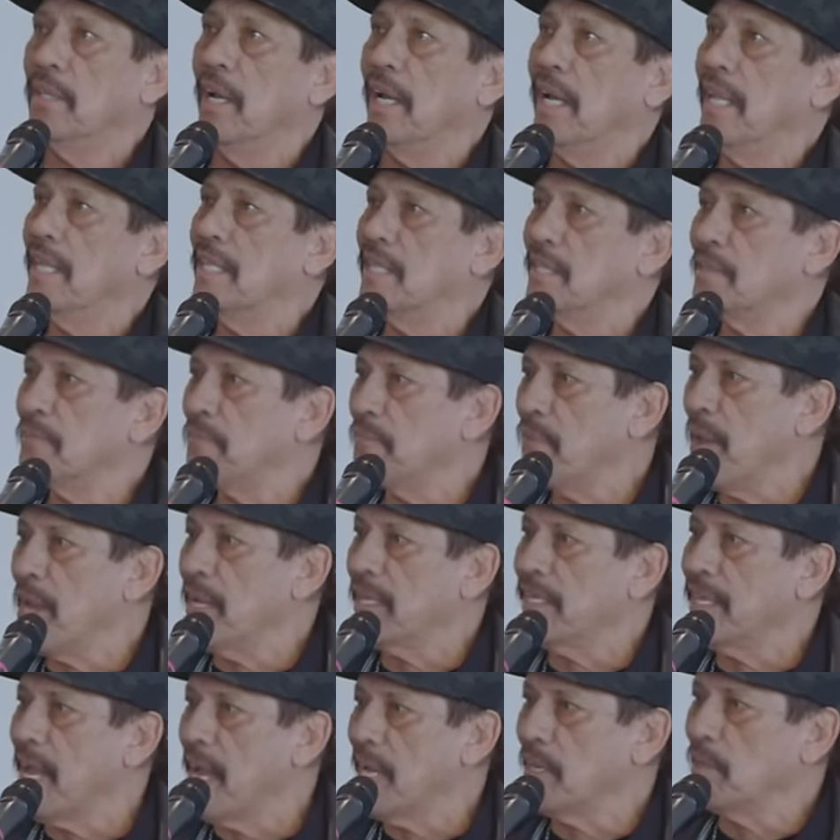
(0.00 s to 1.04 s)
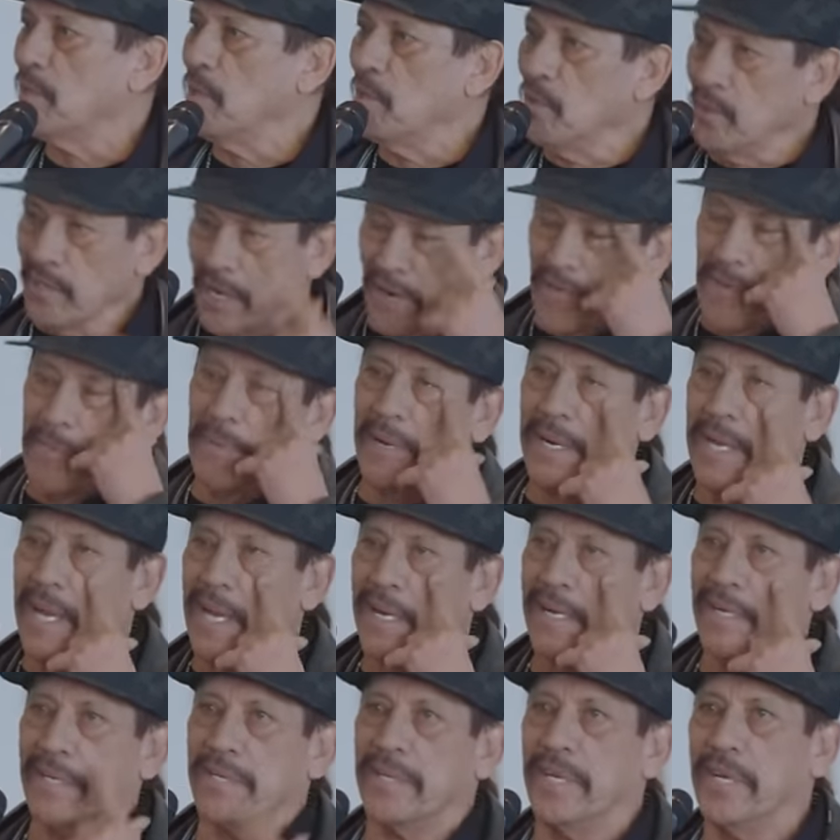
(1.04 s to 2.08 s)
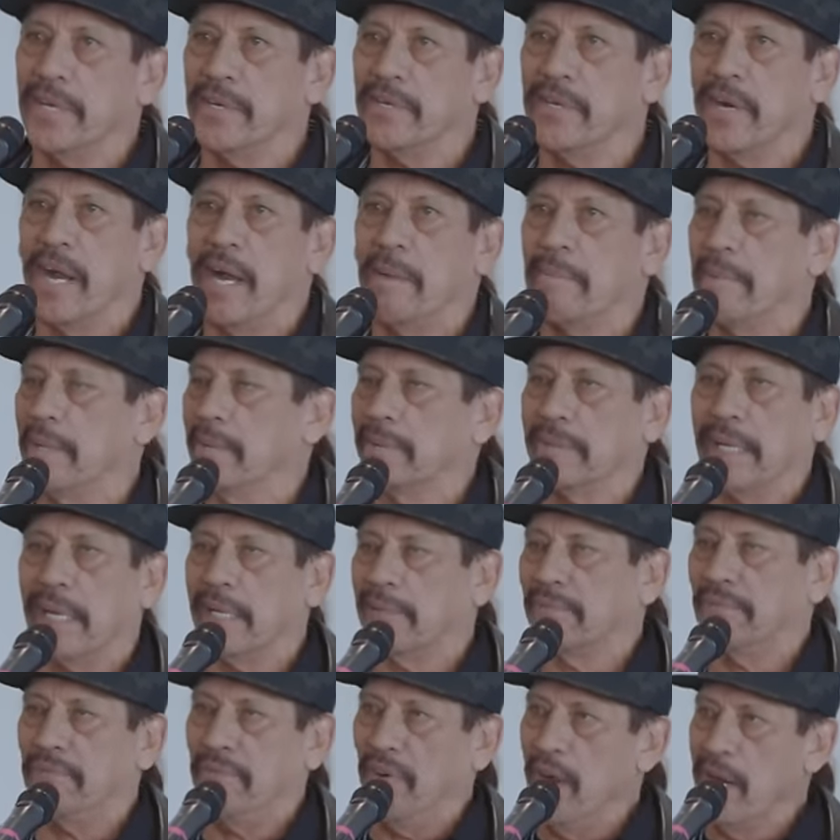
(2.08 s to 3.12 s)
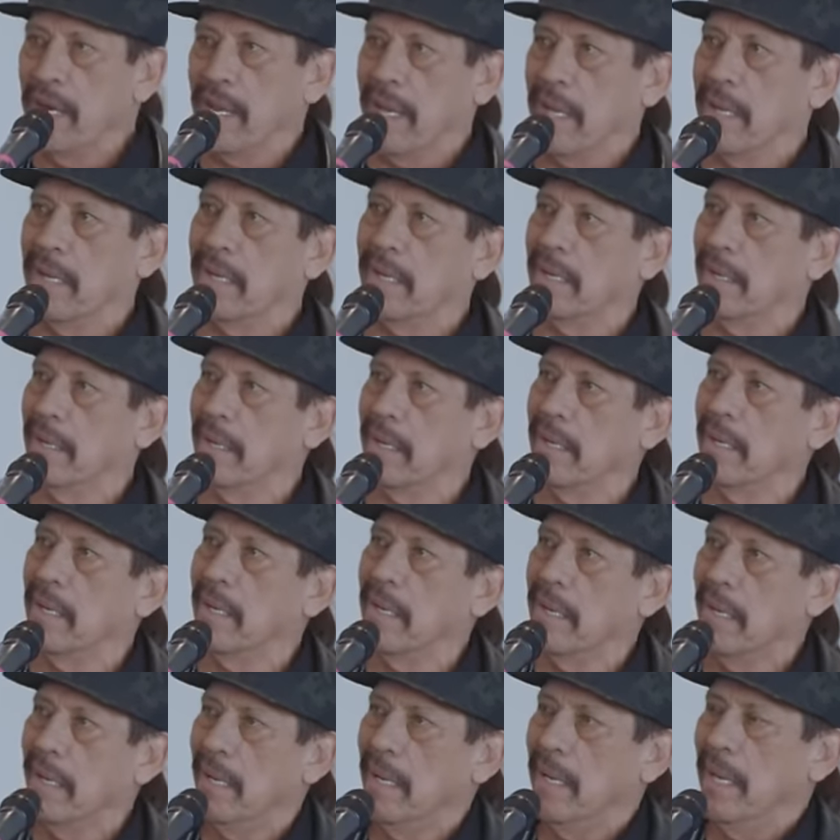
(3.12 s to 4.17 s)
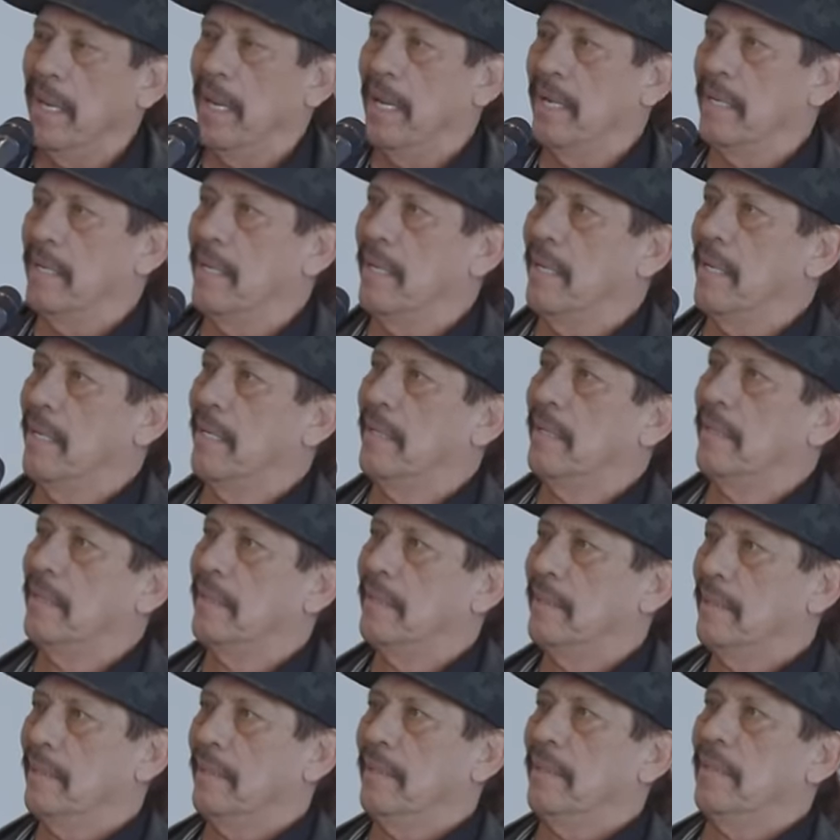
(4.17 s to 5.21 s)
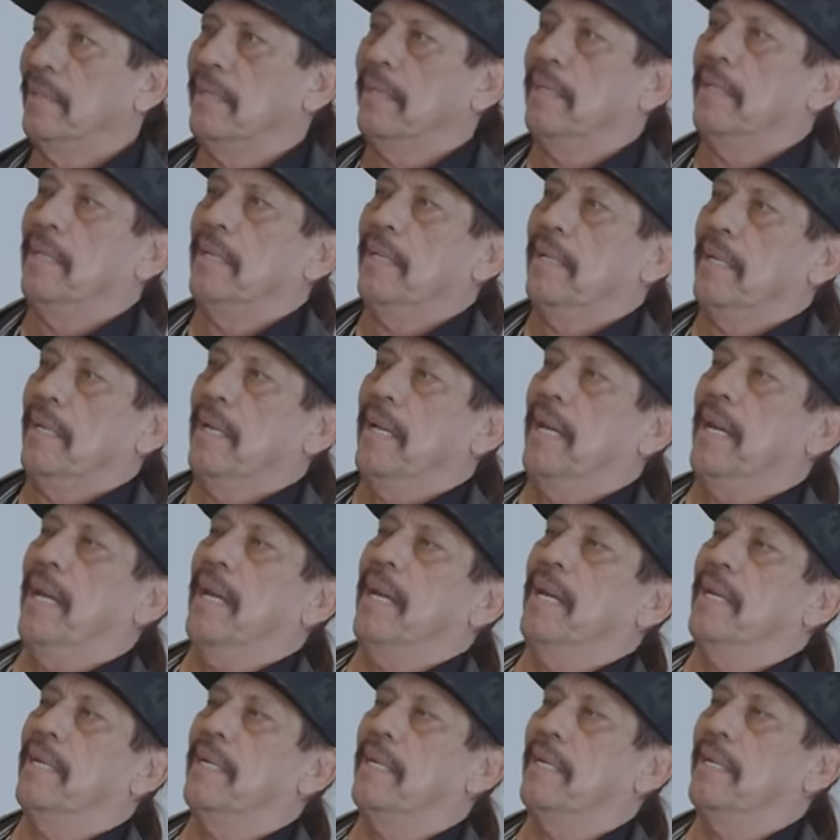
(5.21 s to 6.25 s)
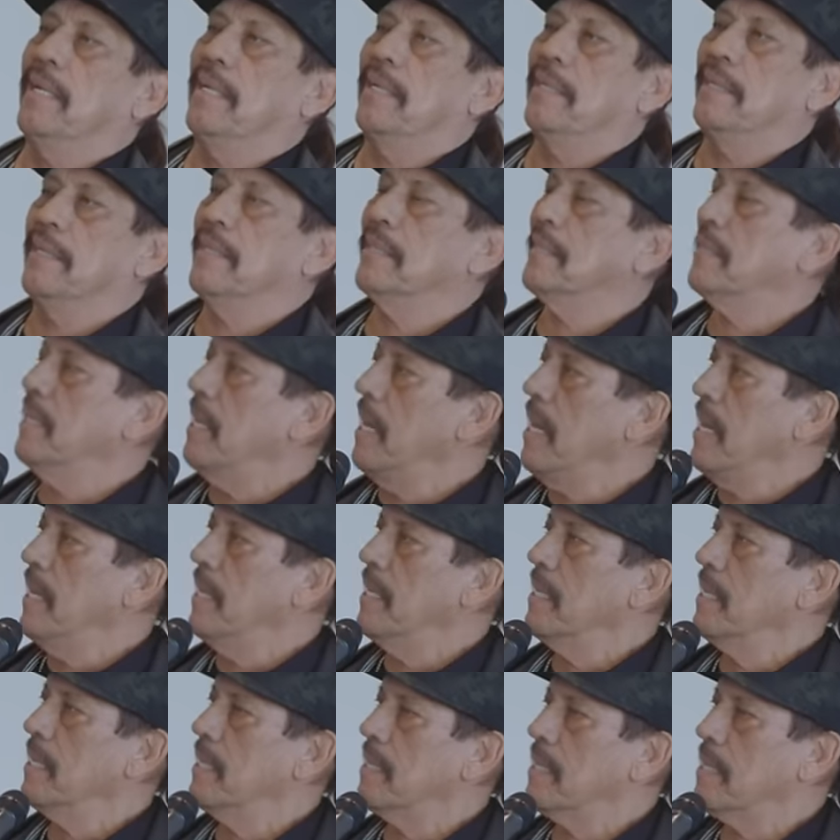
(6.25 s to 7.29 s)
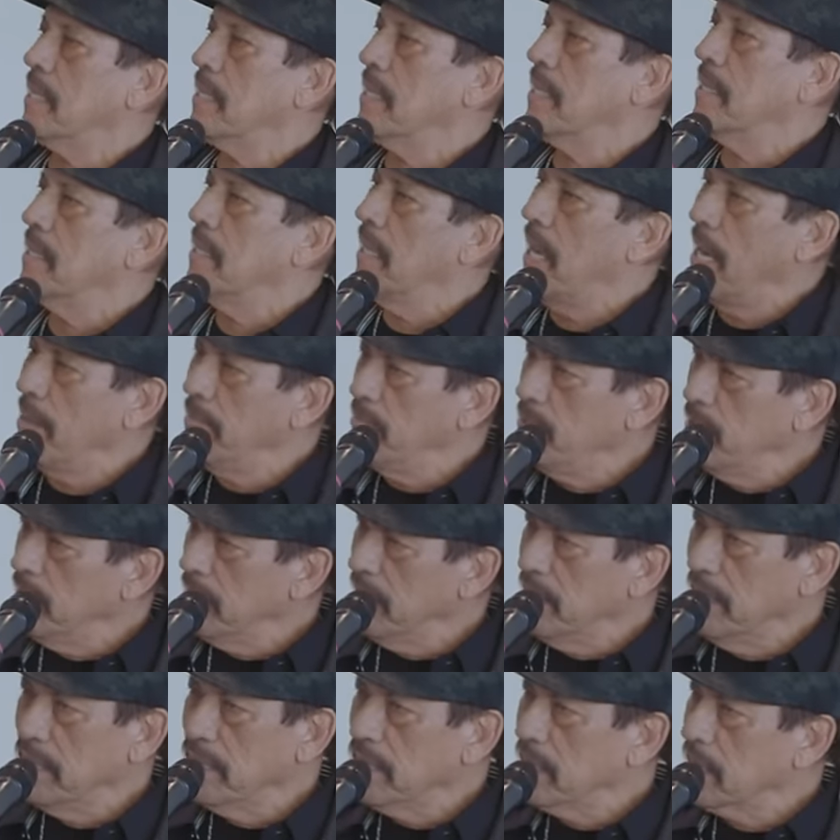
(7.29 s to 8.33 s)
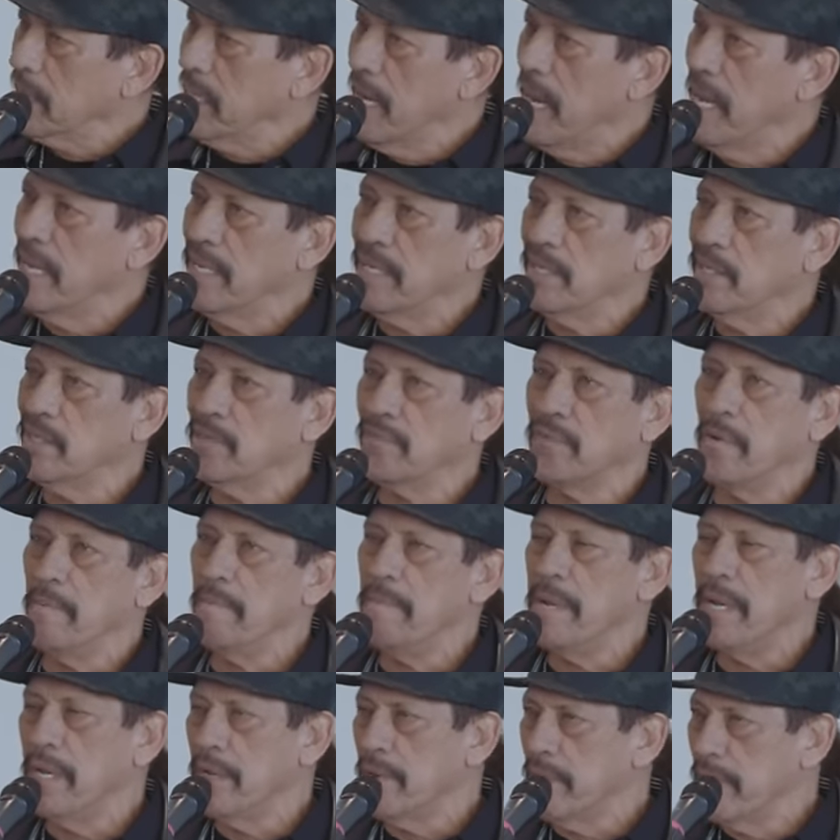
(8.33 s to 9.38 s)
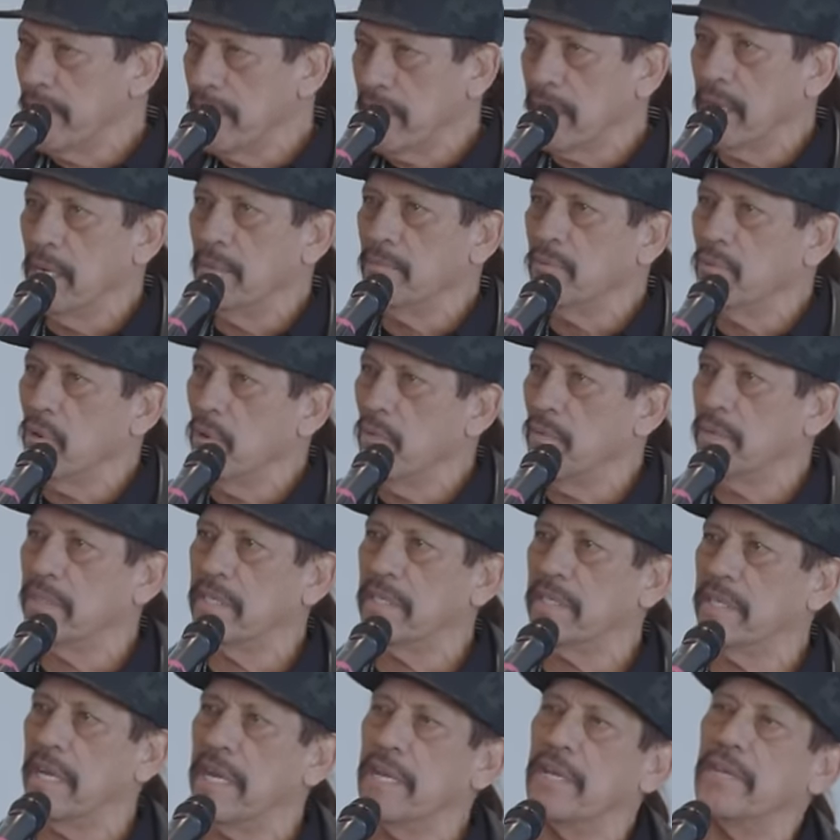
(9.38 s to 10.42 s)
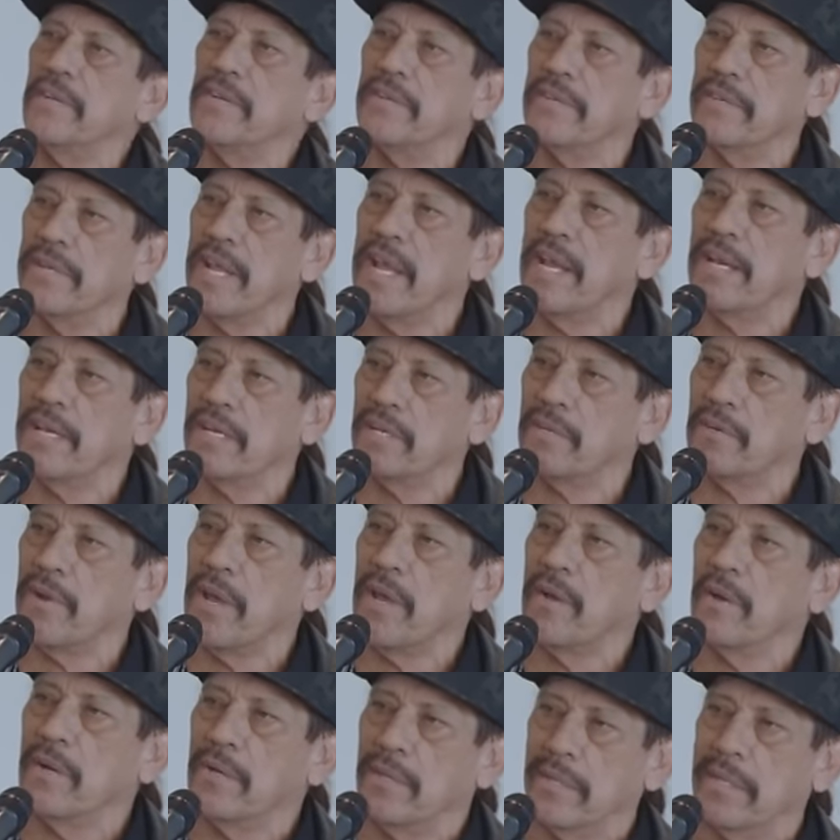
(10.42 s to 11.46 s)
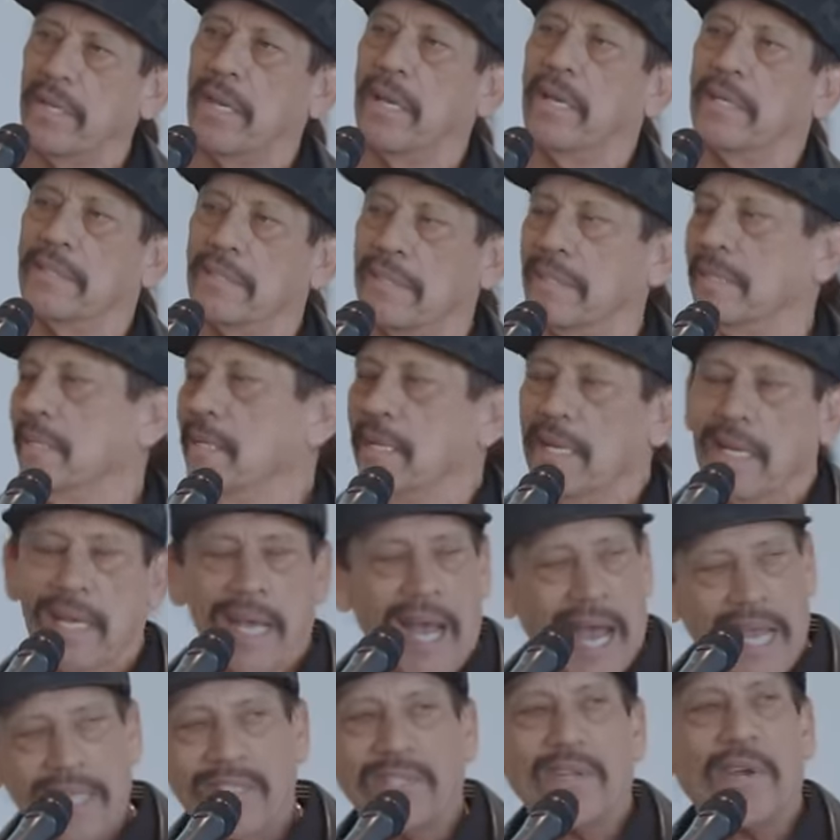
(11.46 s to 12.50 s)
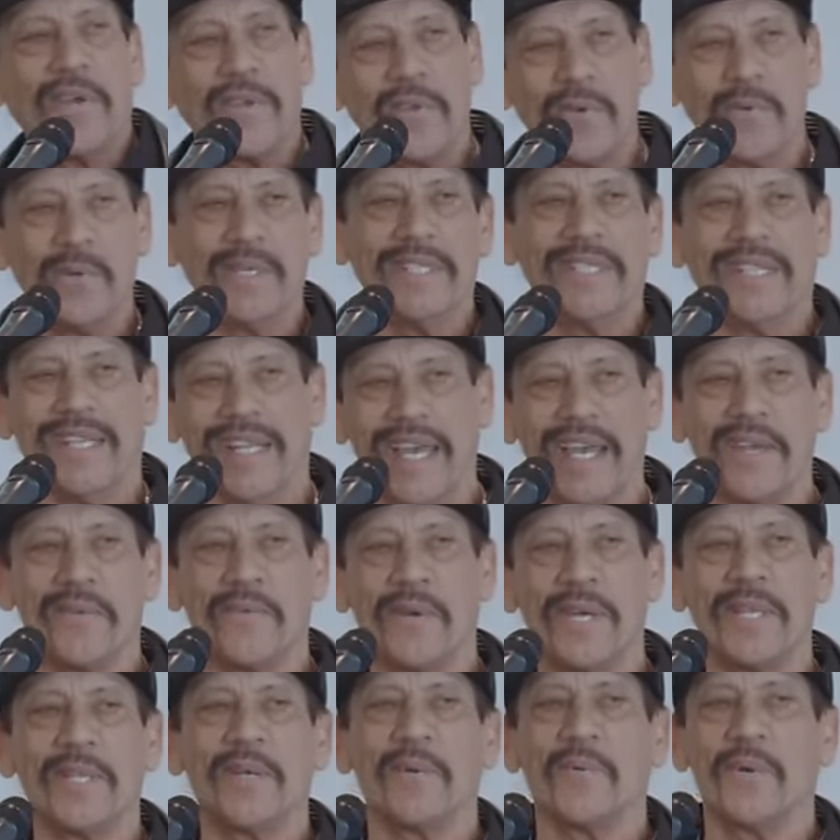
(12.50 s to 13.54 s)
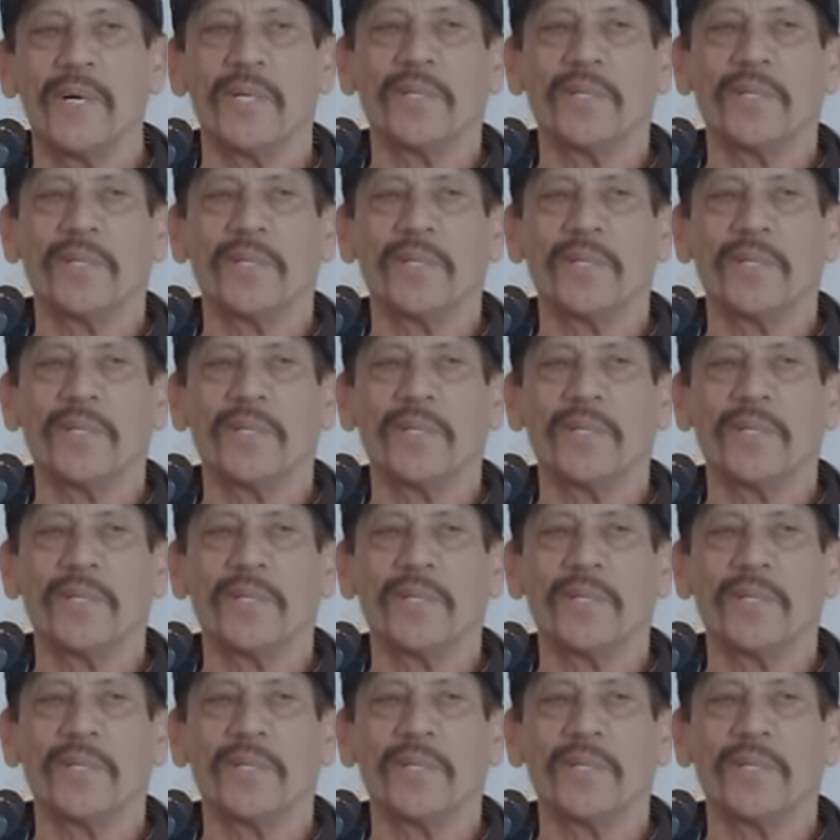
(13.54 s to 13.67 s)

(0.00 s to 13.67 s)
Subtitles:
All of these fake tattoos. Everybody had a teardrop. It was like funny. You know? And this guy, I'm looking at this guy. He looks familiar. He comes over and says, hey, you're Danny Trejo. I go, yes. I saw you win the lightweight and the